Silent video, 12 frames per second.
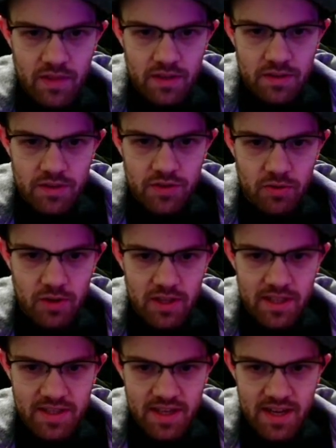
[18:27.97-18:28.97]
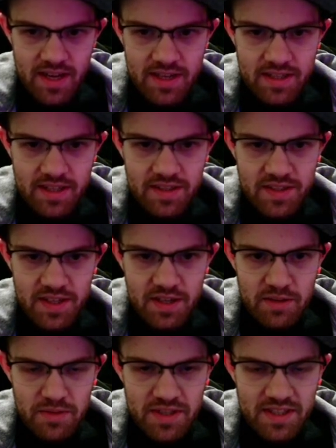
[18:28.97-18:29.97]
So all it takes is a
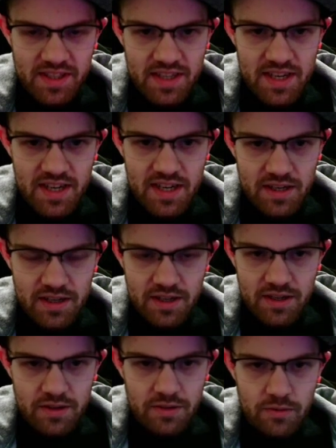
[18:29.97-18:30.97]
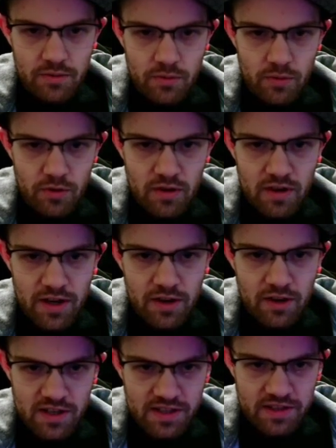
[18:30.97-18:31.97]
Mystique or an
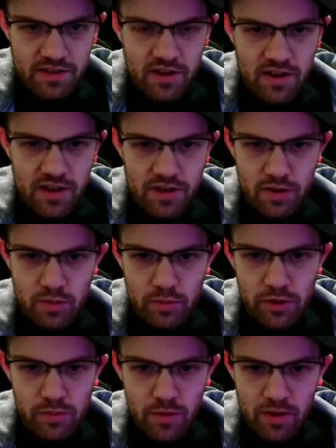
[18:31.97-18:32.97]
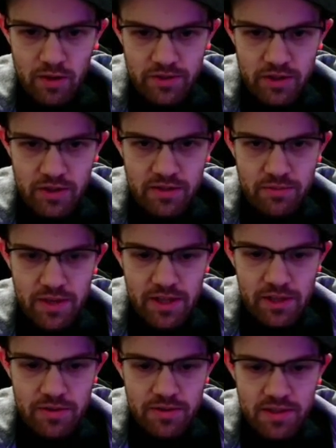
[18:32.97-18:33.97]
Onslaught or a Blue Marvel and we
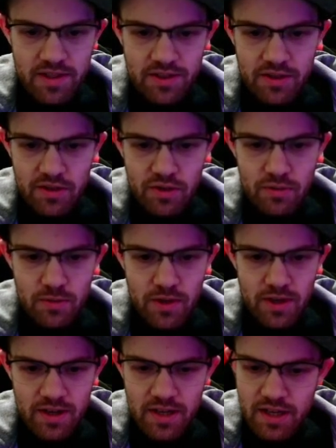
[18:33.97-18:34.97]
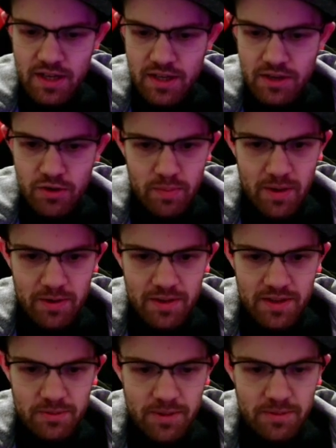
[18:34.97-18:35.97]
lose, so we're gonna nope out of
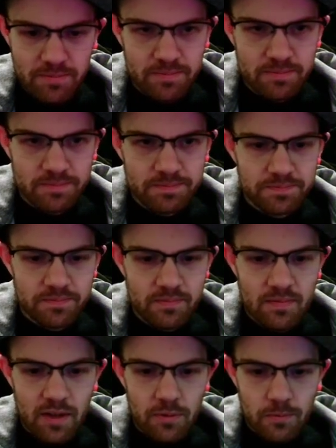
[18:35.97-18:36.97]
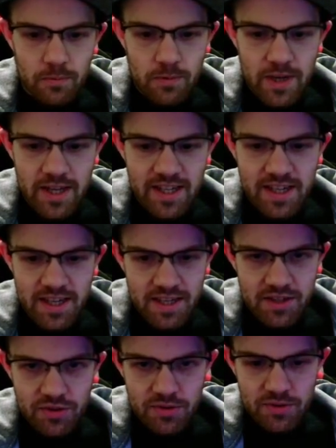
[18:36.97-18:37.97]
this one. Really need
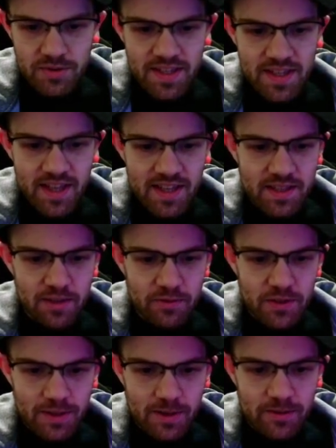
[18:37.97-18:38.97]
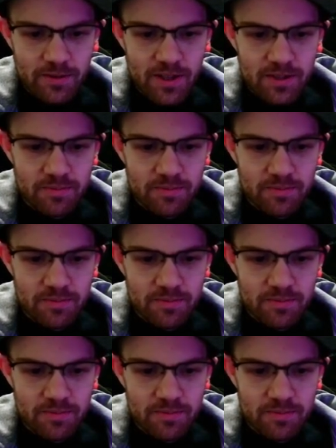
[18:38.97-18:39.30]
to see that Silver Surfer.